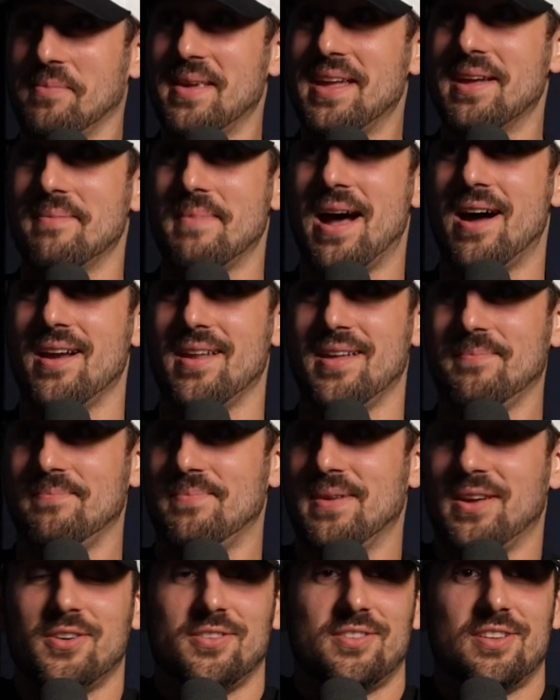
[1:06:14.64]
to me about
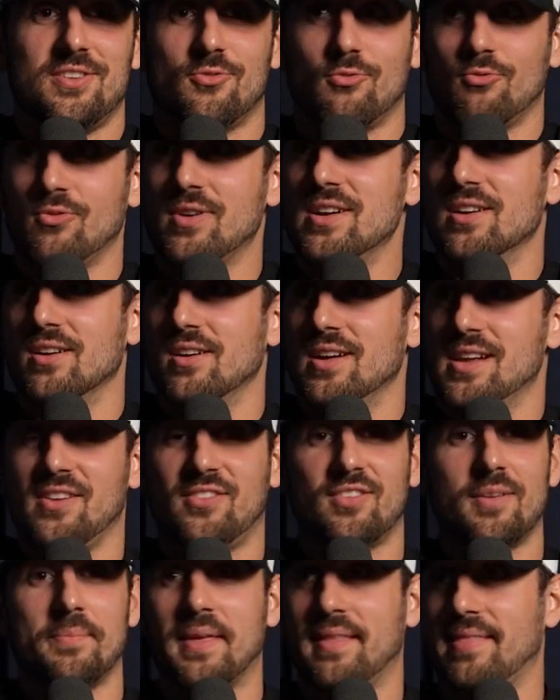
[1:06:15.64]
it because it's real
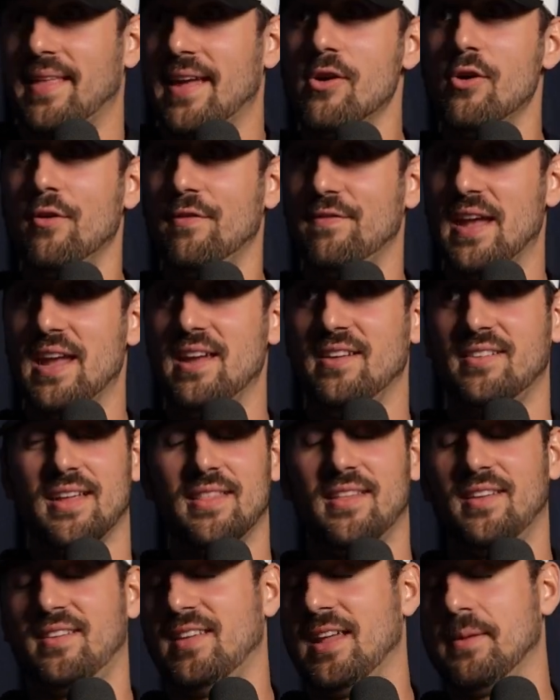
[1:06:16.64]
and it's something they all face,
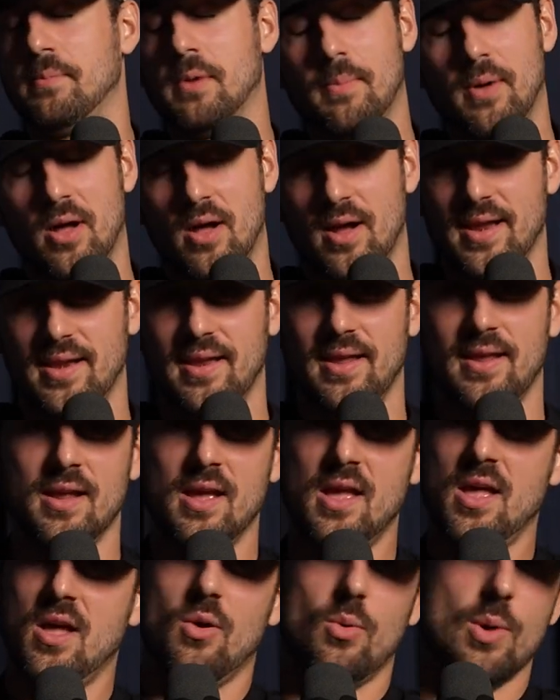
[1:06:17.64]
and the stigma behind
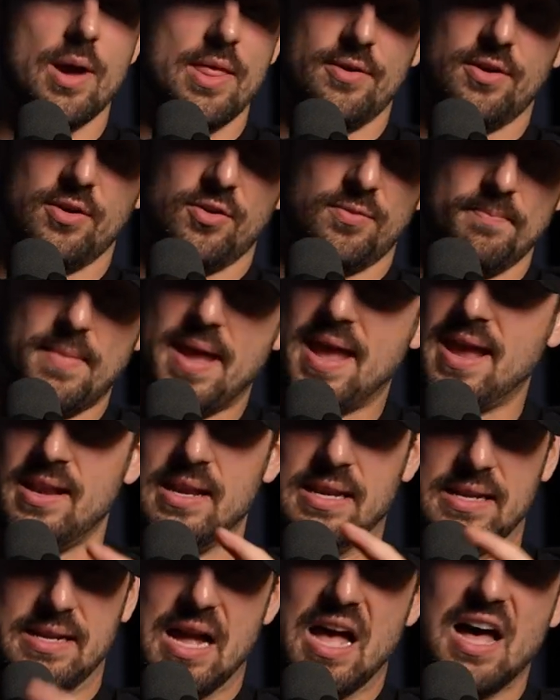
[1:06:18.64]
it, whether it's
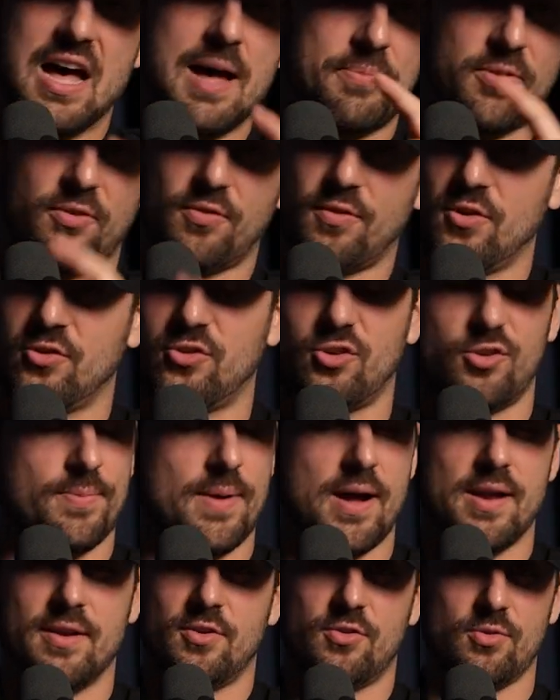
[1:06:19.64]
men, cops, first
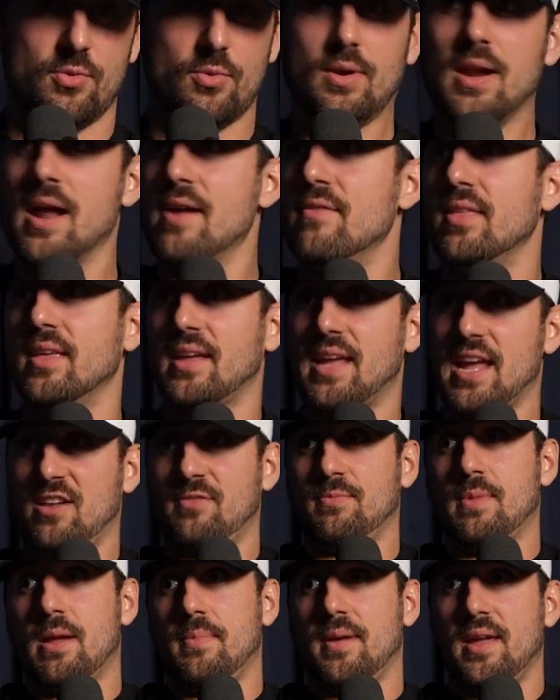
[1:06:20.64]
responders, or whatever the
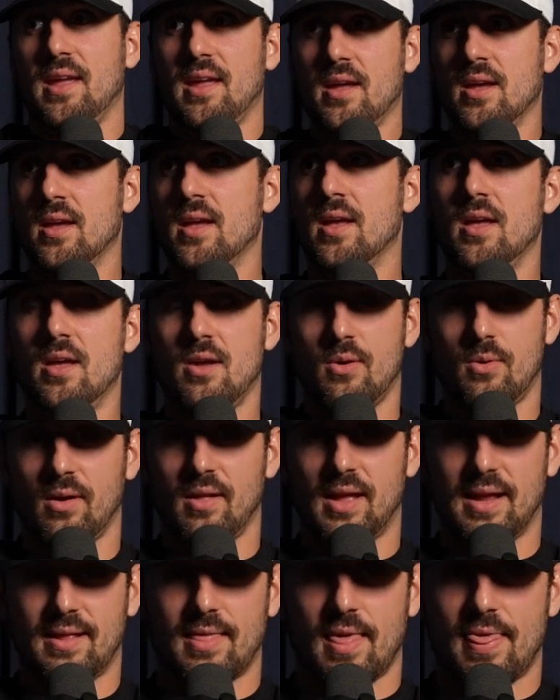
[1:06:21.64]
case may be,
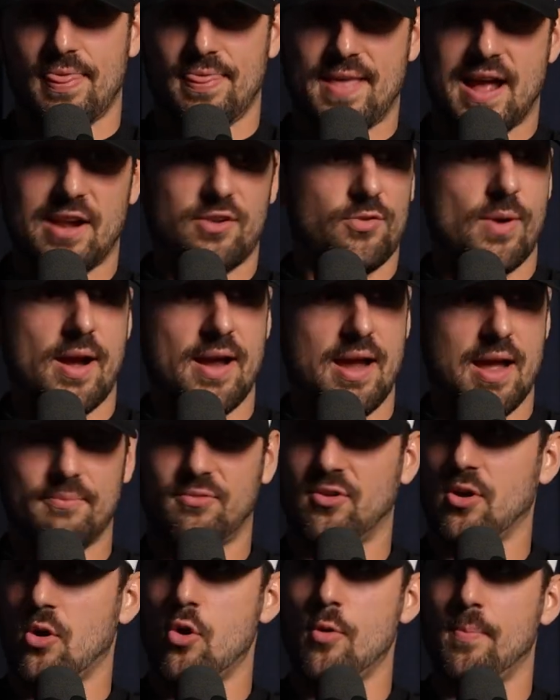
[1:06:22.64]
we're like, that's why
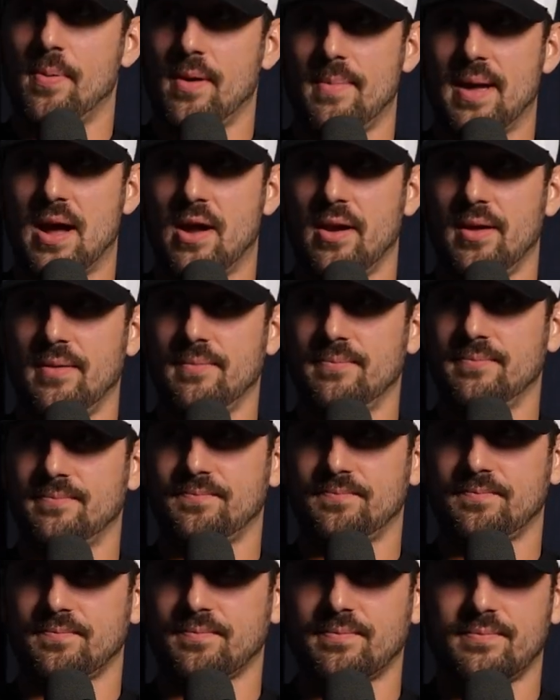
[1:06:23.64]
I'm so open about it.
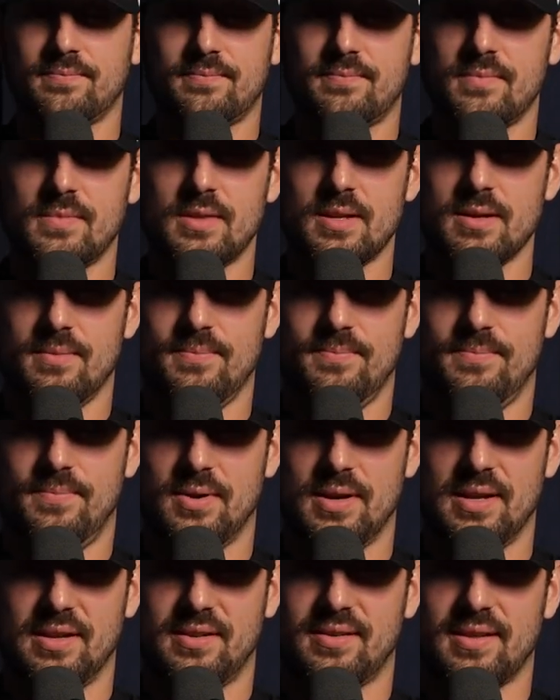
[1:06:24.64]

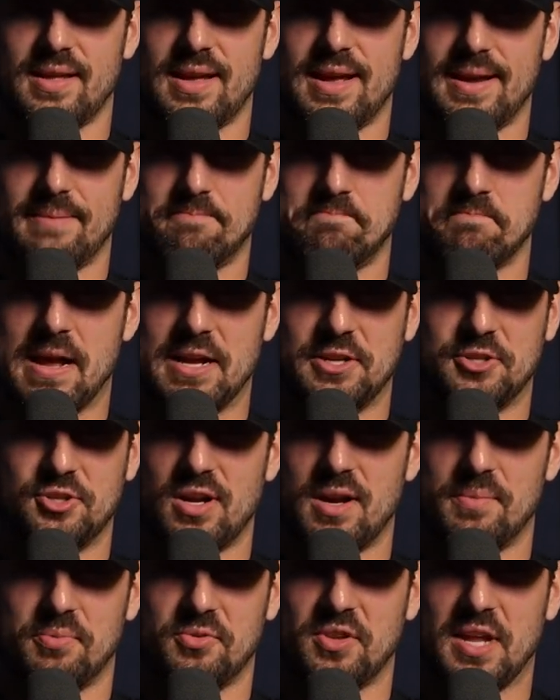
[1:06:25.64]
But it's like, I
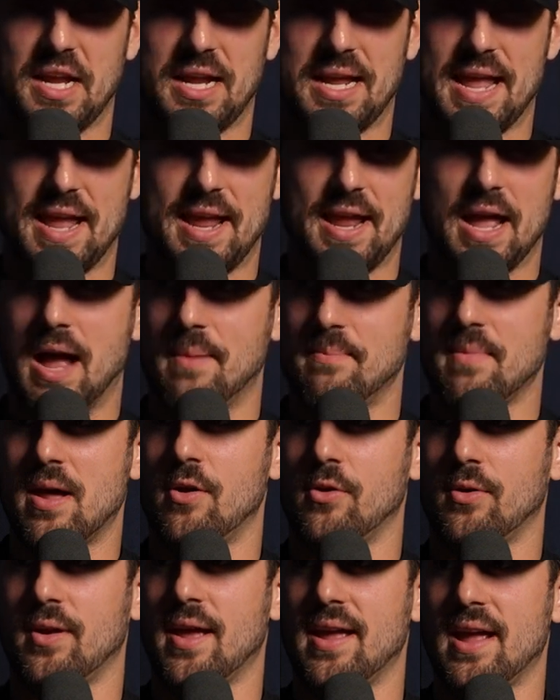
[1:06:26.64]
shared up was like, hey, I'm
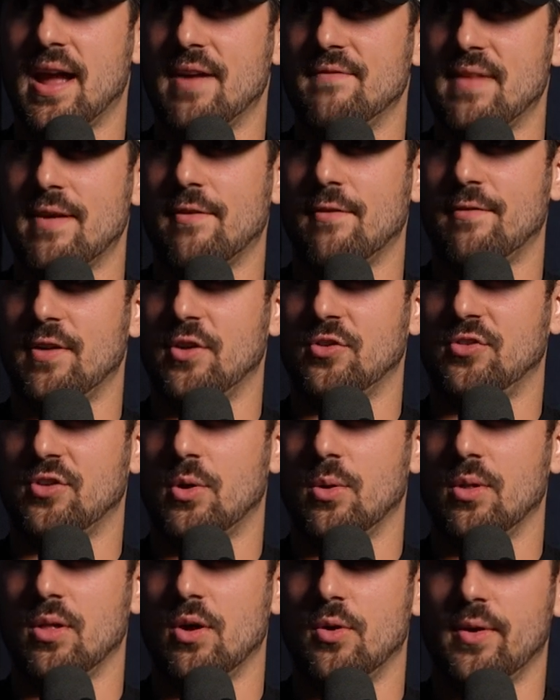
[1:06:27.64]
not okay. I've never felt
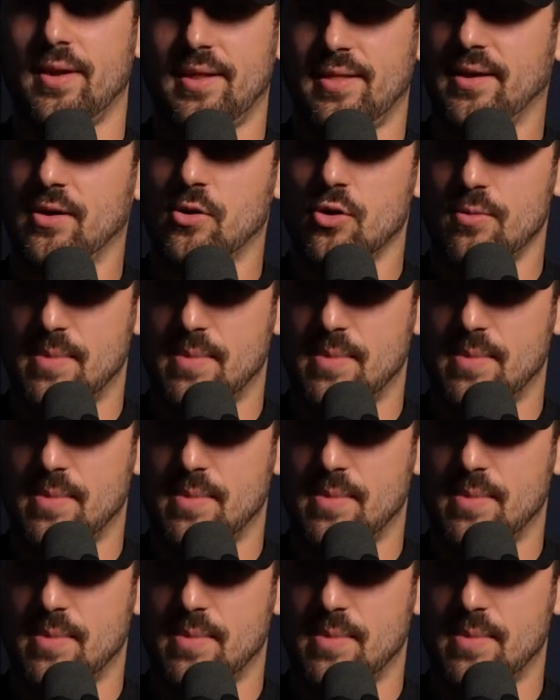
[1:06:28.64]
so alone. And then